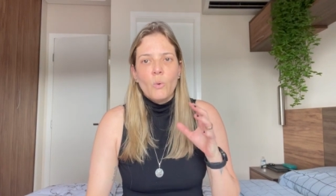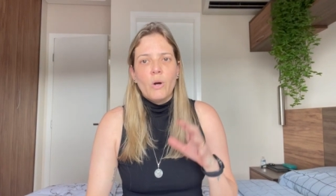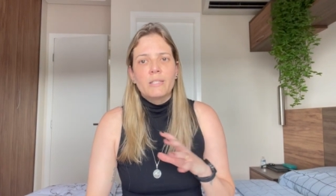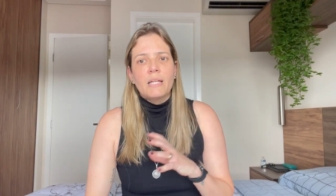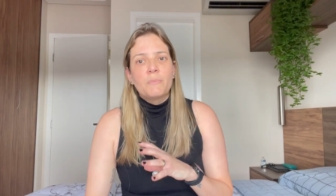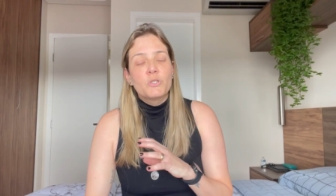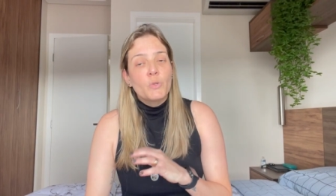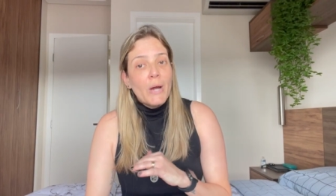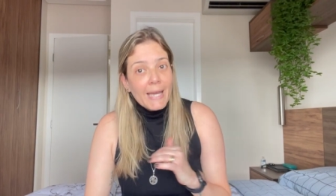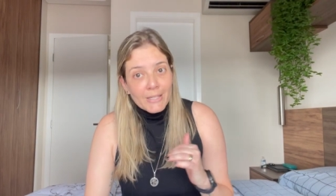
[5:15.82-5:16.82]
What I'm
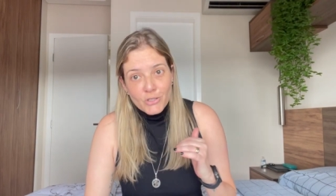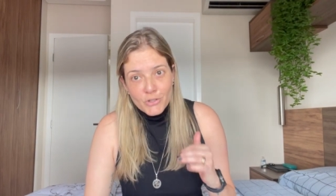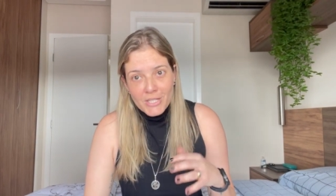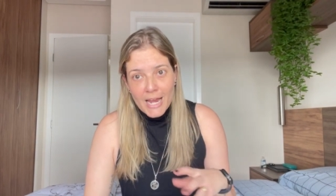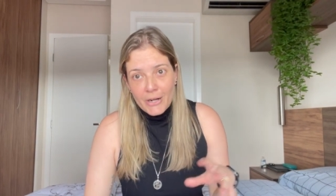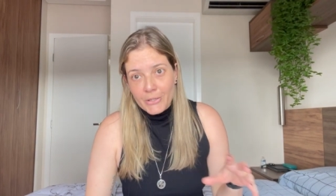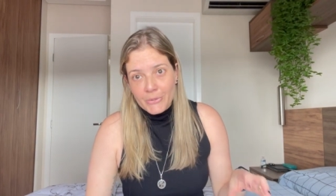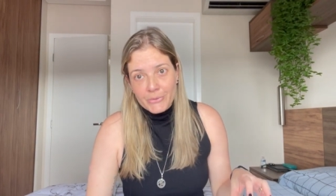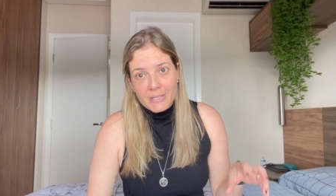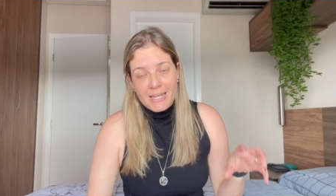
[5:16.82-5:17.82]
trying to tell
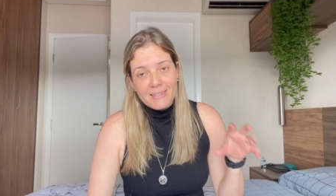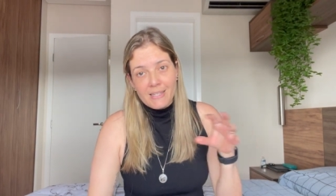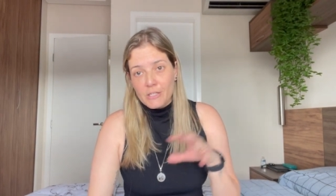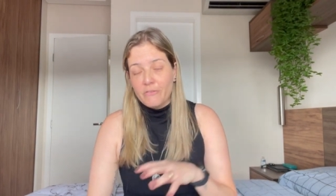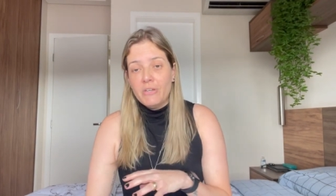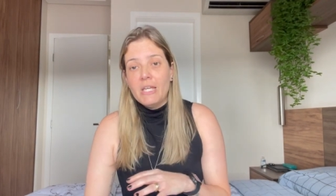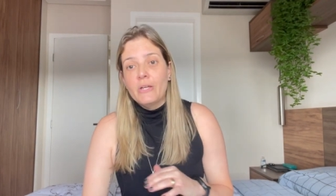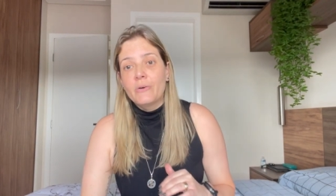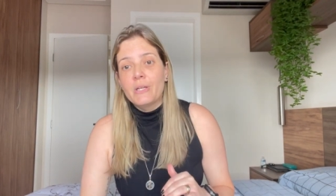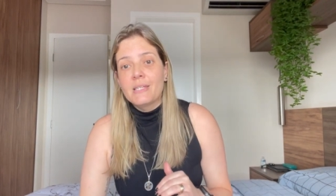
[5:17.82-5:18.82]
you in this
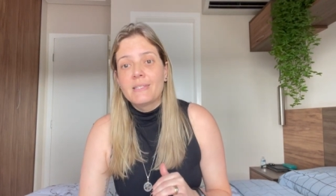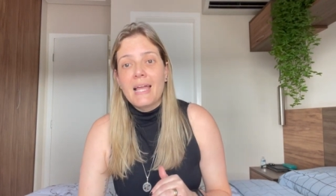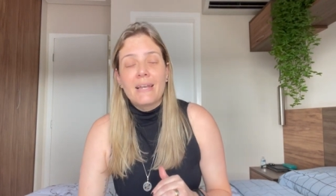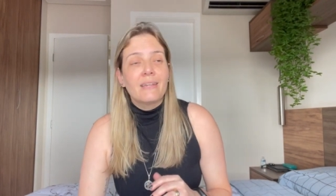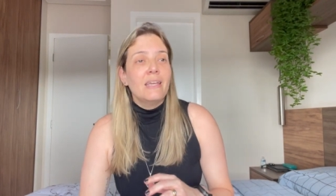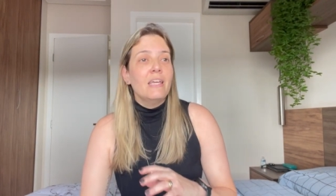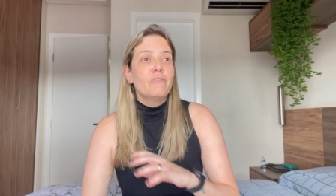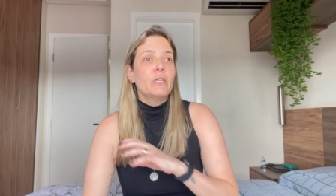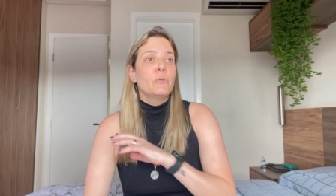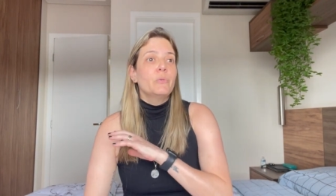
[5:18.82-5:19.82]
video is that
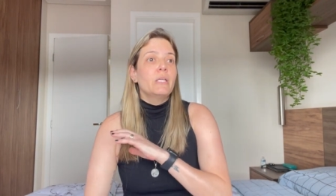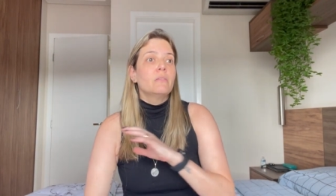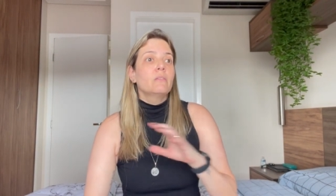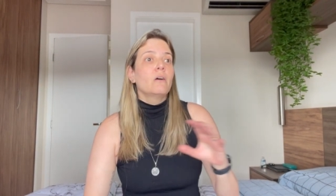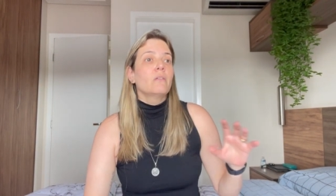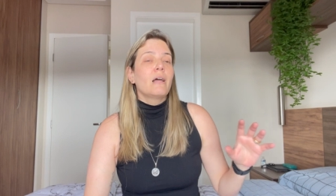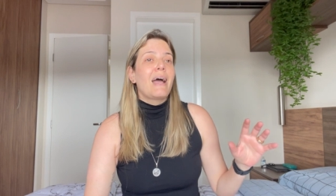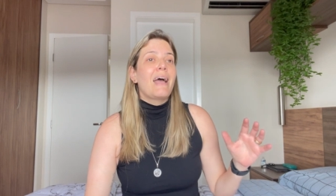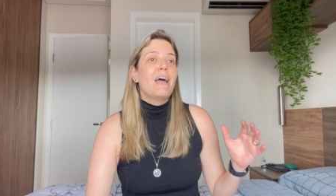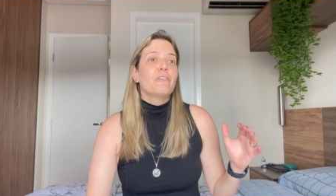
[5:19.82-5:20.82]
even we don't
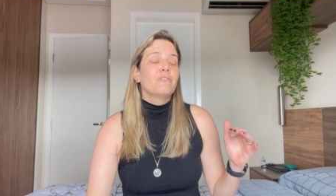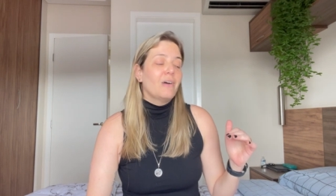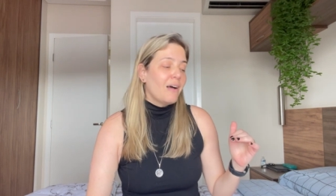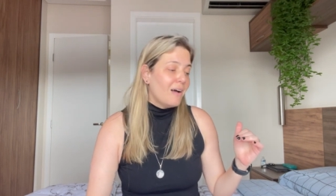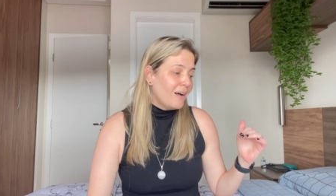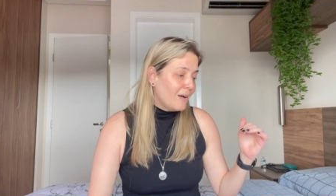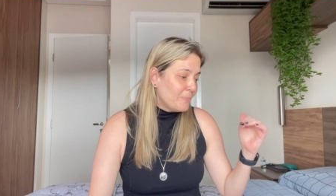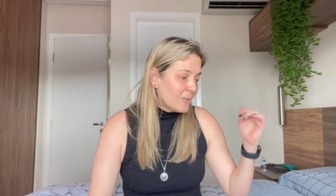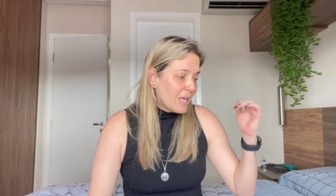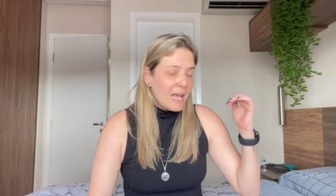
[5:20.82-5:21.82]
have
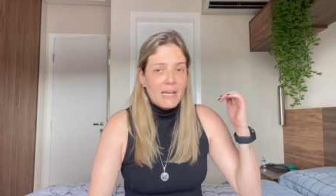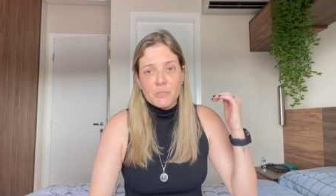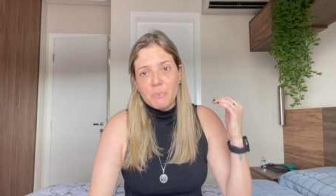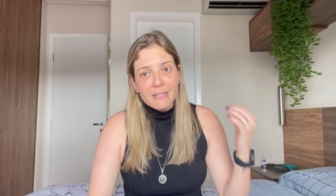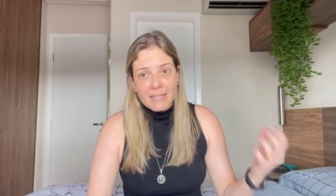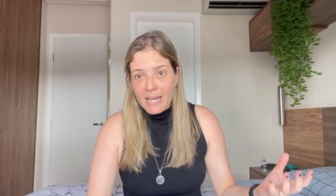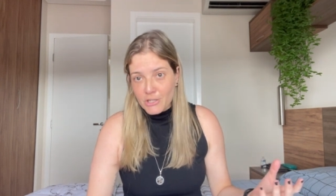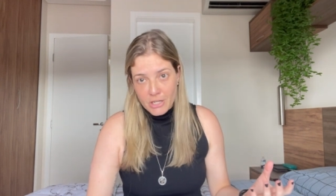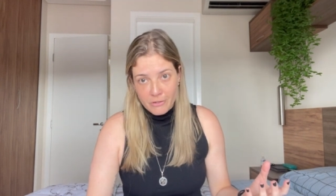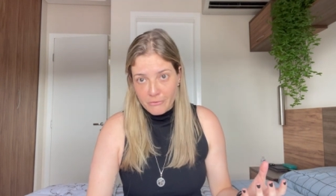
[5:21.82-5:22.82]
um,
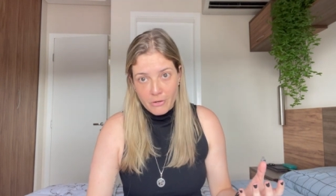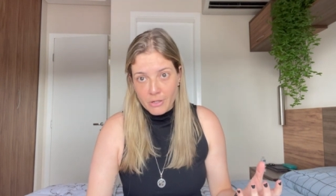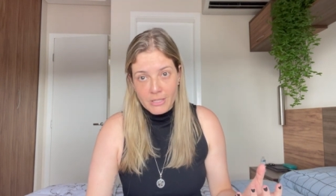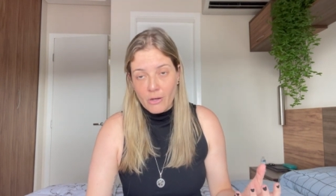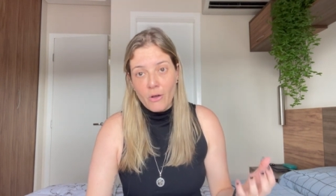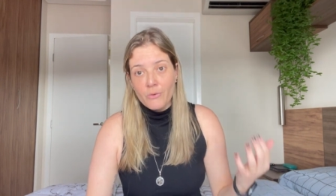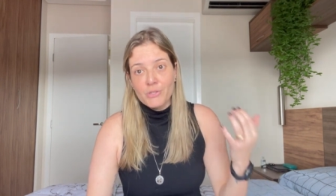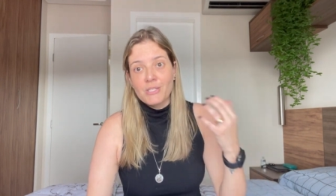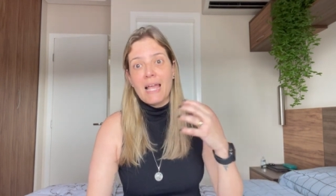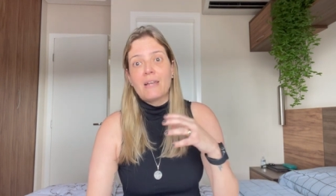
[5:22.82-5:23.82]
explanation for the
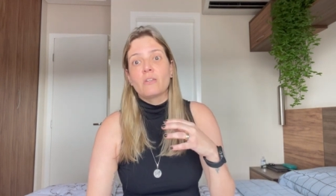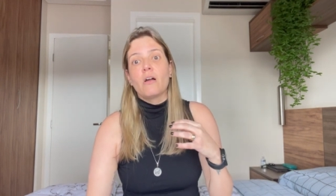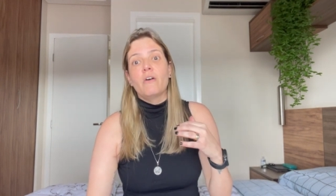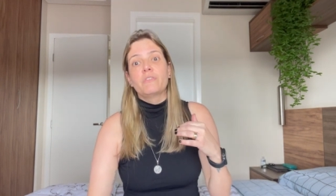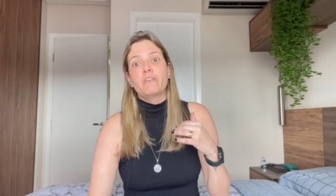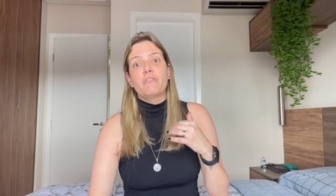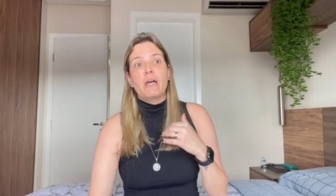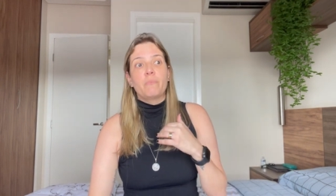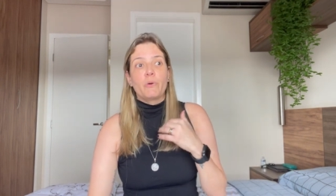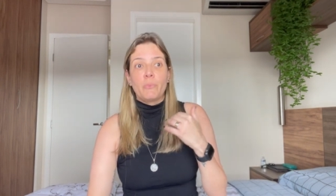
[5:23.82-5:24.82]
onset of the
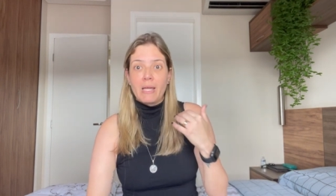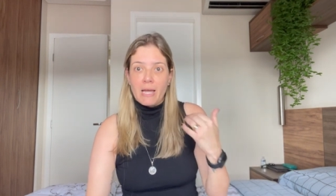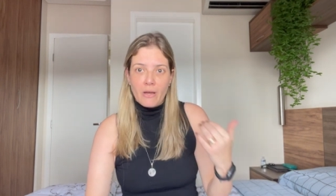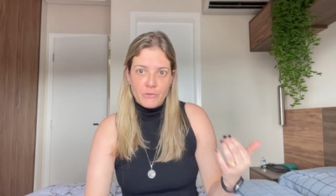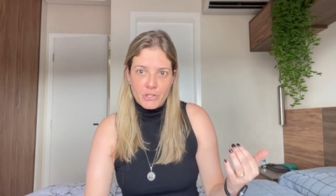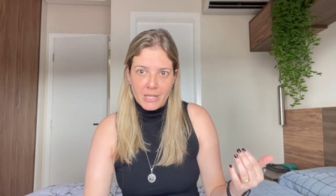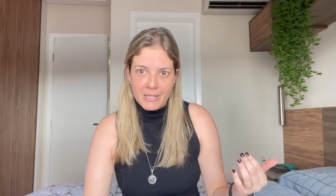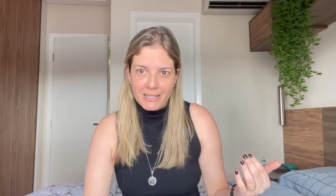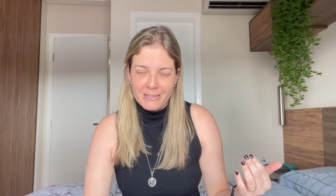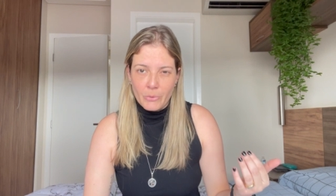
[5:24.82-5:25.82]

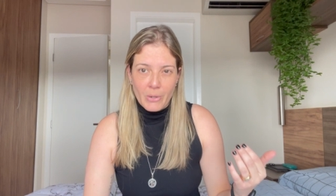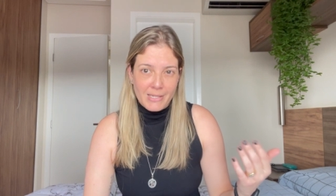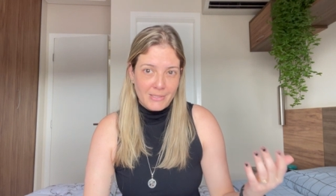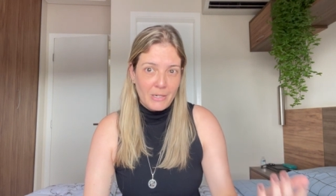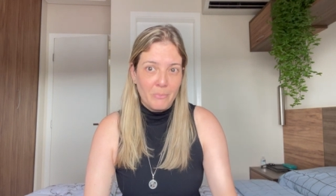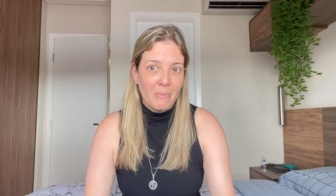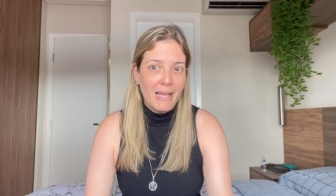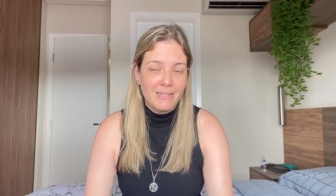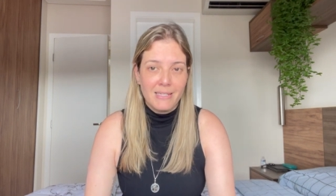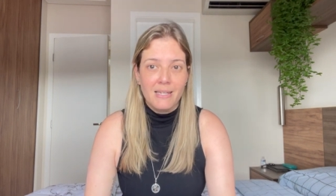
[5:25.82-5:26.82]
fibromyalgia in the Western
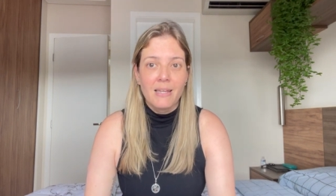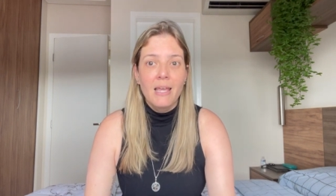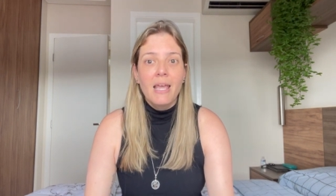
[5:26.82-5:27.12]
medicine,